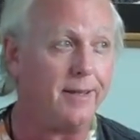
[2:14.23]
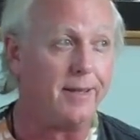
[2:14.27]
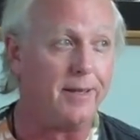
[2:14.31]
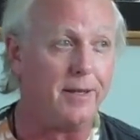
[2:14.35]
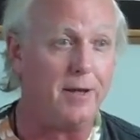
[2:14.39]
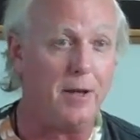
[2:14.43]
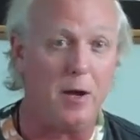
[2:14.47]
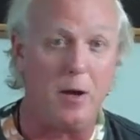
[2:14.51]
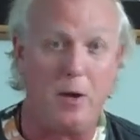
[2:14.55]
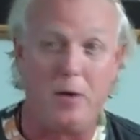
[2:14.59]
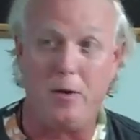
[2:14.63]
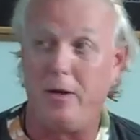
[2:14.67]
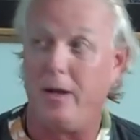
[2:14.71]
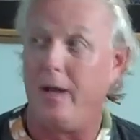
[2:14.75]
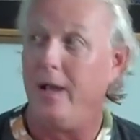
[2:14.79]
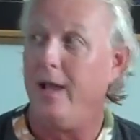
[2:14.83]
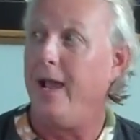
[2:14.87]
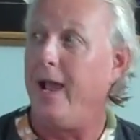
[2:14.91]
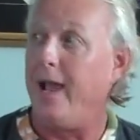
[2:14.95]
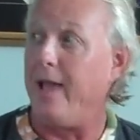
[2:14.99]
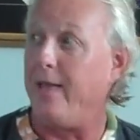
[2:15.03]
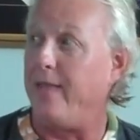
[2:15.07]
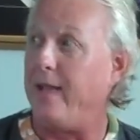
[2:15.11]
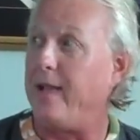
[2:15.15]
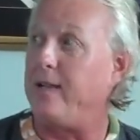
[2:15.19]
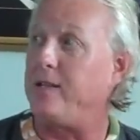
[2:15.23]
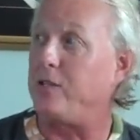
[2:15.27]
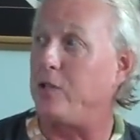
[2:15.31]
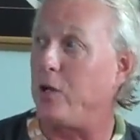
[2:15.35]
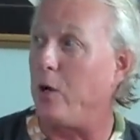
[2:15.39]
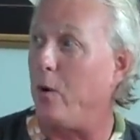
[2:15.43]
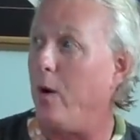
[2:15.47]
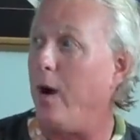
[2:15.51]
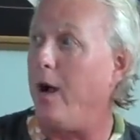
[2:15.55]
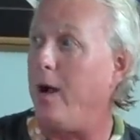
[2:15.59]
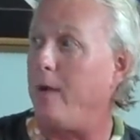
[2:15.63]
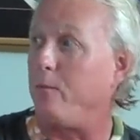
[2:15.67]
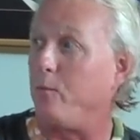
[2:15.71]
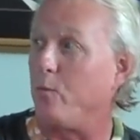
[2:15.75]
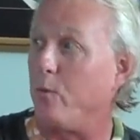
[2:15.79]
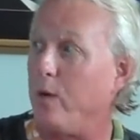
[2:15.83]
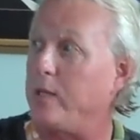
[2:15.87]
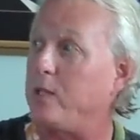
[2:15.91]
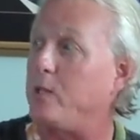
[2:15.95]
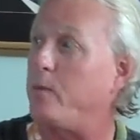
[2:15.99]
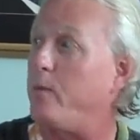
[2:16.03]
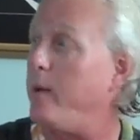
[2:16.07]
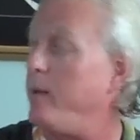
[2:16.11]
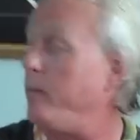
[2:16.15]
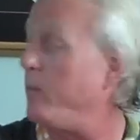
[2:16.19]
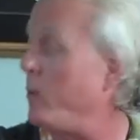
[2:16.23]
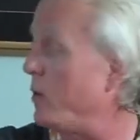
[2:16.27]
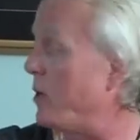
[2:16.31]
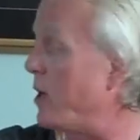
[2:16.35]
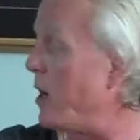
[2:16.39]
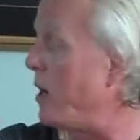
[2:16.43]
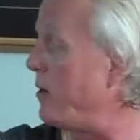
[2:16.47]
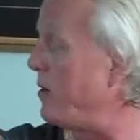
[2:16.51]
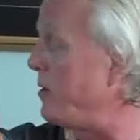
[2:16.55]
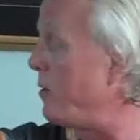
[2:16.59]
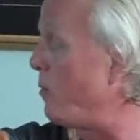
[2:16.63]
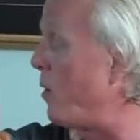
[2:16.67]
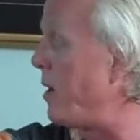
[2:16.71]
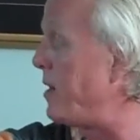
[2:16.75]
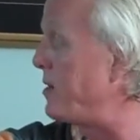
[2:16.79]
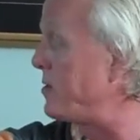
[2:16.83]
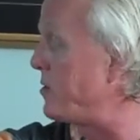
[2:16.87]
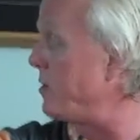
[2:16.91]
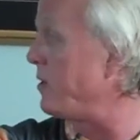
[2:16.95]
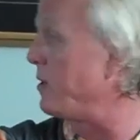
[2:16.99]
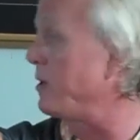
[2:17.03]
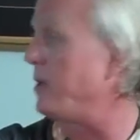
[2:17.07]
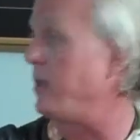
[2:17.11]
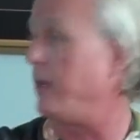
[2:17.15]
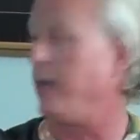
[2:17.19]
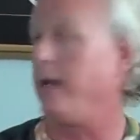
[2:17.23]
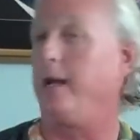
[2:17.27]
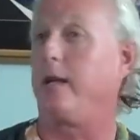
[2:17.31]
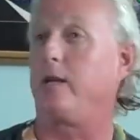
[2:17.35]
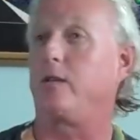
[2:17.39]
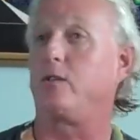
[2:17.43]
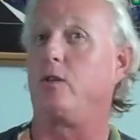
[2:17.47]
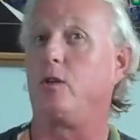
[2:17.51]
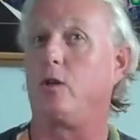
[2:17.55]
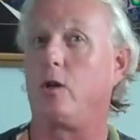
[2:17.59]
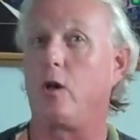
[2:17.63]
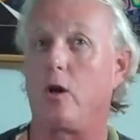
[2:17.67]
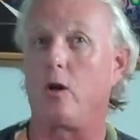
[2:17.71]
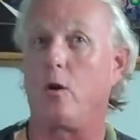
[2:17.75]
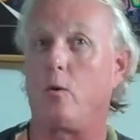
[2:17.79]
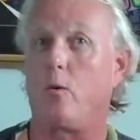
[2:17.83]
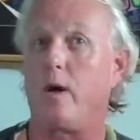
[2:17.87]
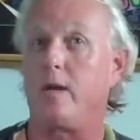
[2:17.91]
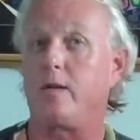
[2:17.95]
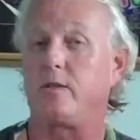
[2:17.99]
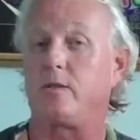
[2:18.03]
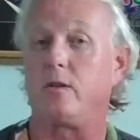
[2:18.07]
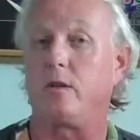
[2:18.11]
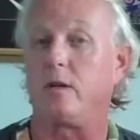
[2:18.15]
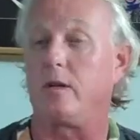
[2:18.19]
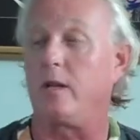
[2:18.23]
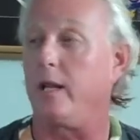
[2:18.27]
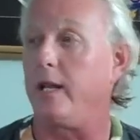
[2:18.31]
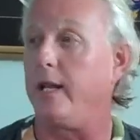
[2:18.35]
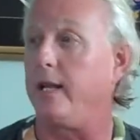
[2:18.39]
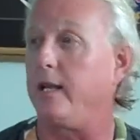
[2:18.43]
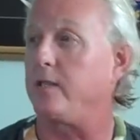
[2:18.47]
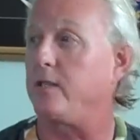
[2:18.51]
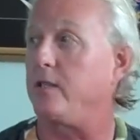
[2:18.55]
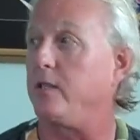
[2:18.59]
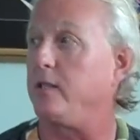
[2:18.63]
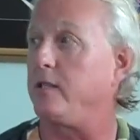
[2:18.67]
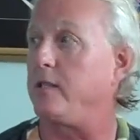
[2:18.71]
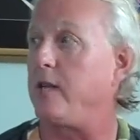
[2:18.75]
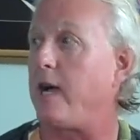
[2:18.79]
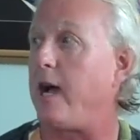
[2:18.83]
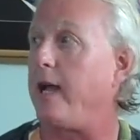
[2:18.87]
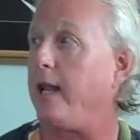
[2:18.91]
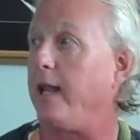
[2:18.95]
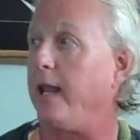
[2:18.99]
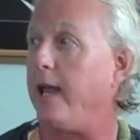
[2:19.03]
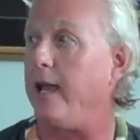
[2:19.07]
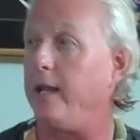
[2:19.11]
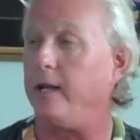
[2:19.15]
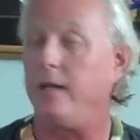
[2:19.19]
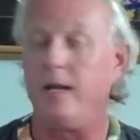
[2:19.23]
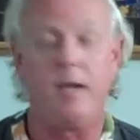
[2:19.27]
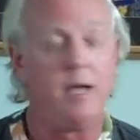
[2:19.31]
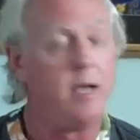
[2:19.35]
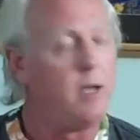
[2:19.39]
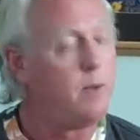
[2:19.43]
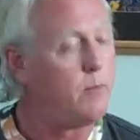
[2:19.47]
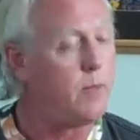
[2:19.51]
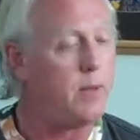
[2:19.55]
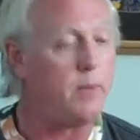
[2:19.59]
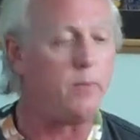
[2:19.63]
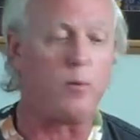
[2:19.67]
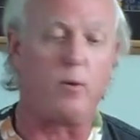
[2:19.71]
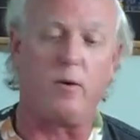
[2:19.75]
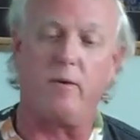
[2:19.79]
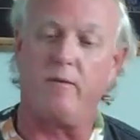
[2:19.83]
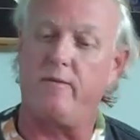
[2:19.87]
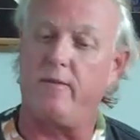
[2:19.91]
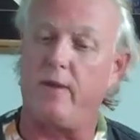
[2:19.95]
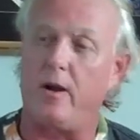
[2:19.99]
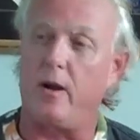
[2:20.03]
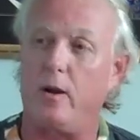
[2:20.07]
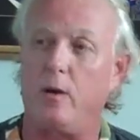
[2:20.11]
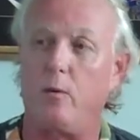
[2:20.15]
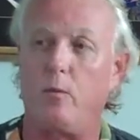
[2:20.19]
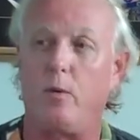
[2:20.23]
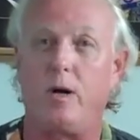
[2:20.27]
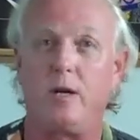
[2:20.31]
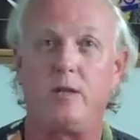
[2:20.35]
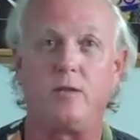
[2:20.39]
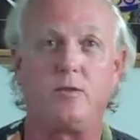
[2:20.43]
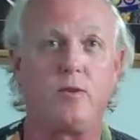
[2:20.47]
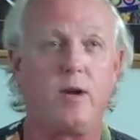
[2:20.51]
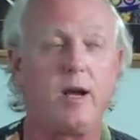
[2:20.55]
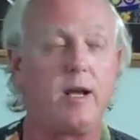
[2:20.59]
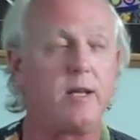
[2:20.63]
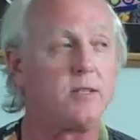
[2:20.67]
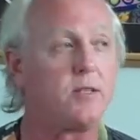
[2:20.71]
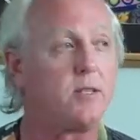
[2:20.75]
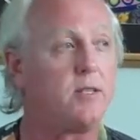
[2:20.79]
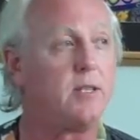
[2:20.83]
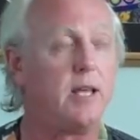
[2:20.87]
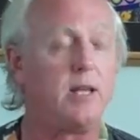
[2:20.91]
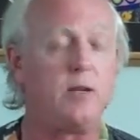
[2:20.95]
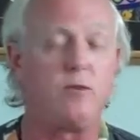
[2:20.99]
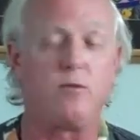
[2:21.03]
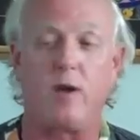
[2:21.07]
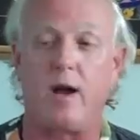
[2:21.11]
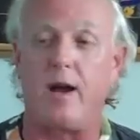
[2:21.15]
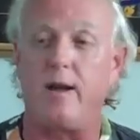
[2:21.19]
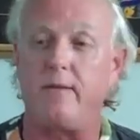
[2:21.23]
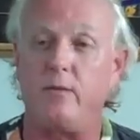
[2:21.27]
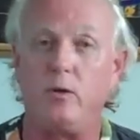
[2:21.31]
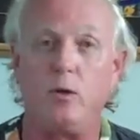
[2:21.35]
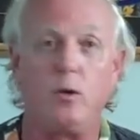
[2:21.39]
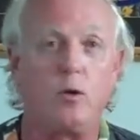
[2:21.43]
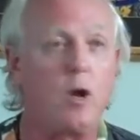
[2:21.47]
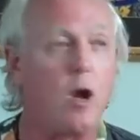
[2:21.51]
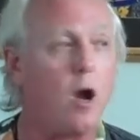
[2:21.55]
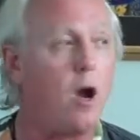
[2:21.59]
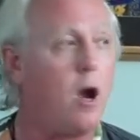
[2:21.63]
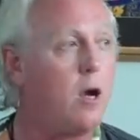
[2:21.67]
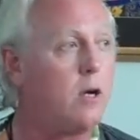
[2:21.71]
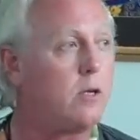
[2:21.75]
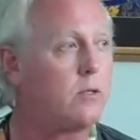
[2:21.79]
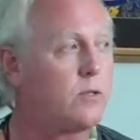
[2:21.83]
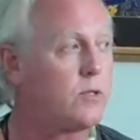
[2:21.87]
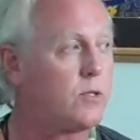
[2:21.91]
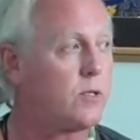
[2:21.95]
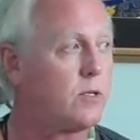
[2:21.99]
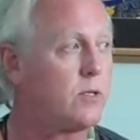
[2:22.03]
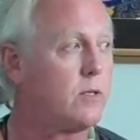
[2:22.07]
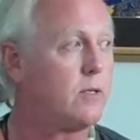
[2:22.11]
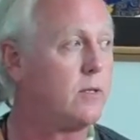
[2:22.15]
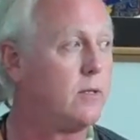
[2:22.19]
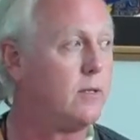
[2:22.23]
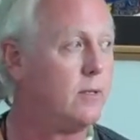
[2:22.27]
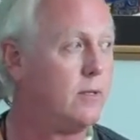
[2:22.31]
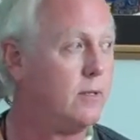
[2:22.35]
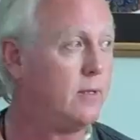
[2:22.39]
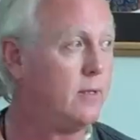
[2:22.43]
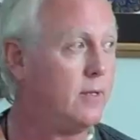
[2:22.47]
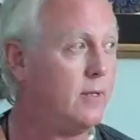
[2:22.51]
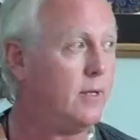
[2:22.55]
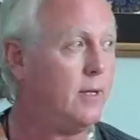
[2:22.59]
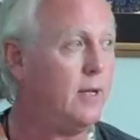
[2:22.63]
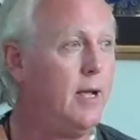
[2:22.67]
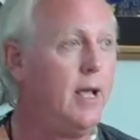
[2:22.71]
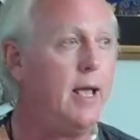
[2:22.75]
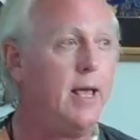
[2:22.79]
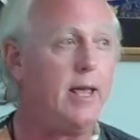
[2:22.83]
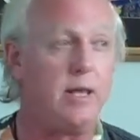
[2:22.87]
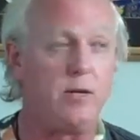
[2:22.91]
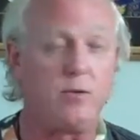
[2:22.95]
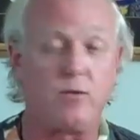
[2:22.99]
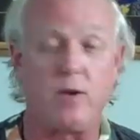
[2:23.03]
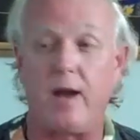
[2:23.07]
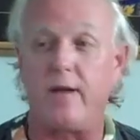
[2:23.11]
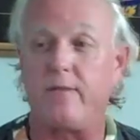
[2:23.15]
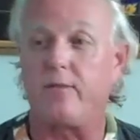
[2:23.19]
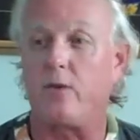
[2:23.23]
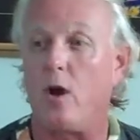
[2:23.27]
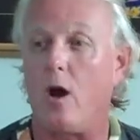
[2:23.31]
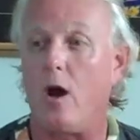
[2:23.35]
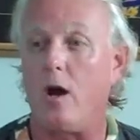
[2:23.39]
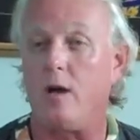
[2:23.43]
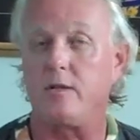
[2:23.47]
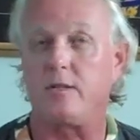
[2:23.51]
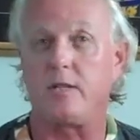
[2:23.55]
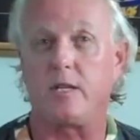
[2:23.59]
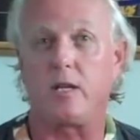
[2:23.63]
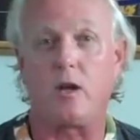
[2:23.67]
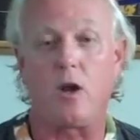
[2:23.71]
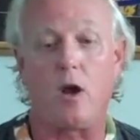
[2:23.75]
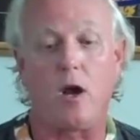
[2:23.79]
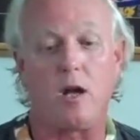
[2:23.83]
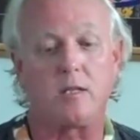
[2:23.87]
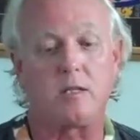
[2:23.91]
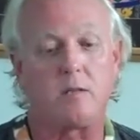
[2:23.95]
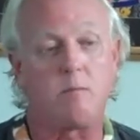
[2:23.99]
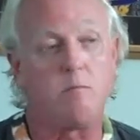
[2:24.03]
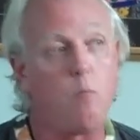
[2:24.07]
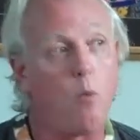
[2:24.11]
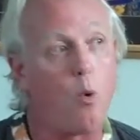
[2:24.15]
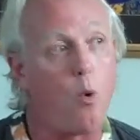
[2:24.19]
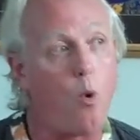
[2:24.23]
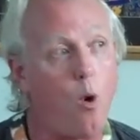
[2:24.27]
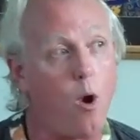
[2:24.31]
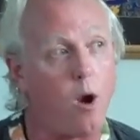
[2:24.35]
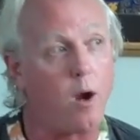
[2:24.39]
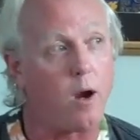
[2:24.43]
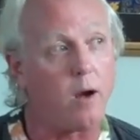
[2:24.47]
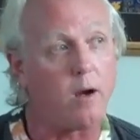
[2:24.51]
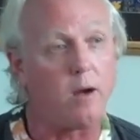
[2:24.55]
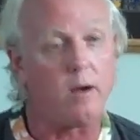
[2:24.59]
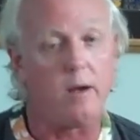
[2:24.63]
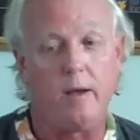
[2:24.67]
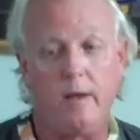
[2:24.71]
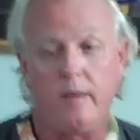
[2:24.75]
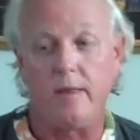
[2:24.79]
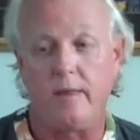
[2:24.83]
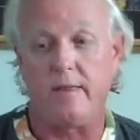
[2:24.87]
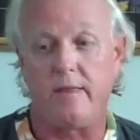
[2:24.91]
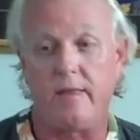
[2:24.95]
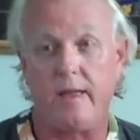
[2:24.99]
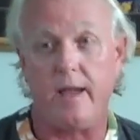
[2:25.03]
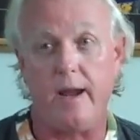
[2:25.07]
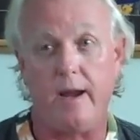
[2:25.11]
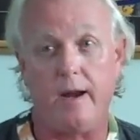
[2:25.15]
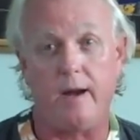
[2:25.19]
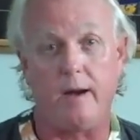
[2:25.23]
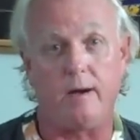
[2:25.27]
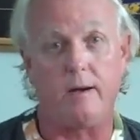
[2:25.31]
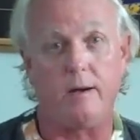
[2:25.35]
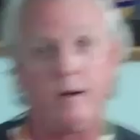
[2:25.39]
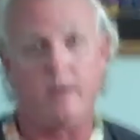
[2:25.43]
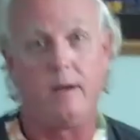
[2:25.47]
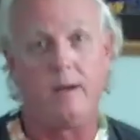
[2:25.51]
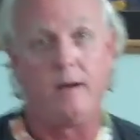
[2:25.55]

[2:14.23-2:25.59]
You know? And they show up. Rich people go to Western clinics. You go to Western clinics in Thailand, people are very well dressed and they drive new cars. They drive cars that cost more there